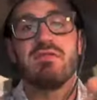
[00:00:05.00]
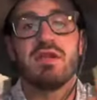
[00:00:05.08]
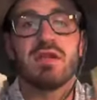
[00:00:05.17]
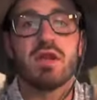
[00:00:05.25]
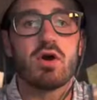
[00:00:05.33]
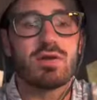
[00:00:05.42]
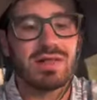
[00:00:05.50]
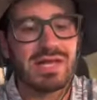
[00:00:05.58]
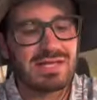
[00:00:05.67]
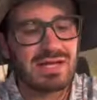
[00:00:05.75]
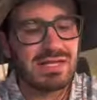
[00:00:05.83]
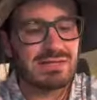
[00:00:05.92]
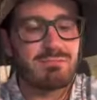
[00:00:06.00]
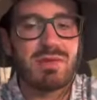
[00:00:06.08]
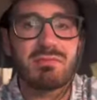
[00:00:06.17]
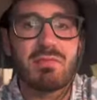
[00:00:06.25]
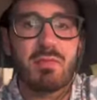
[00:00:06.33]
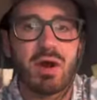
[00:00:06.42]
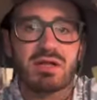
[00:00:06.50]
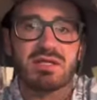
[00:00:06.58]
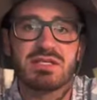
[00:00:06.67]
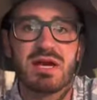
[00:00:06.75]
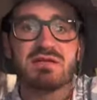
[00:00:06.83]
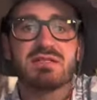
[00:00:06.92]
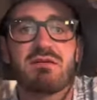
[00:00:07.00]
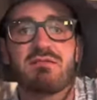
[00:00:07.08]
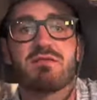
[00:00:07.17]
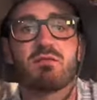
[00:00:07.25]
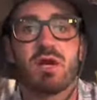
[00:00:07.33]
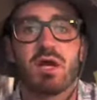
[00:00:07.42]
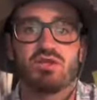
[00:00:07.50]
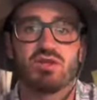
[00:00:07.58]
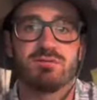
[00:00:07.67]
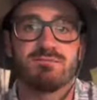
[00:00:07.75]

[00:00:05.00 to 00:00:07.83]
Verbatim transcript: didn't know, LinkedIn has a minimum audience size of 300.